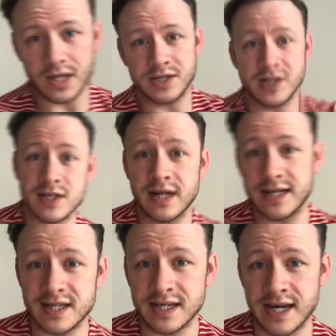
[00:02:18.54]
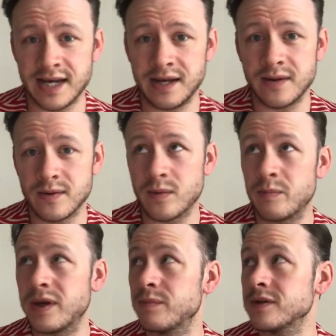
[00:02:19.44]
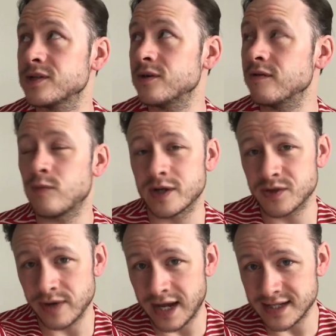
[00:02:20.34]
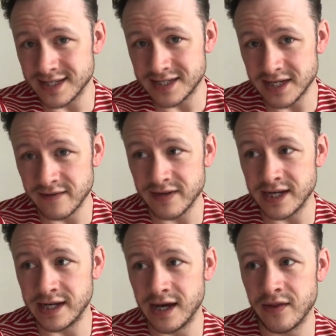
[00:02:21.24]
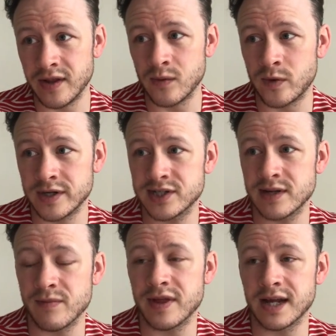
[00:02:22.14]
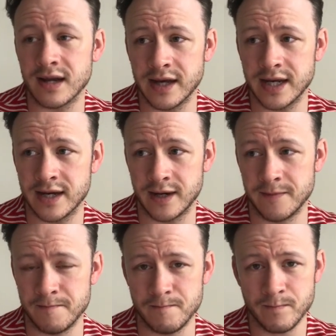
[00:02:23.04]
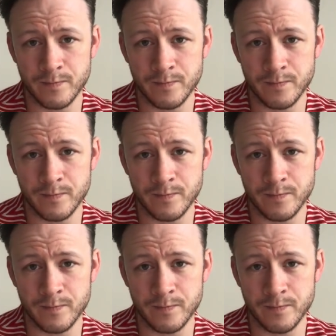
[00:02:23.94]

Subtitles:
Just like today, when people sort of watch reality TV and they'll watch something like a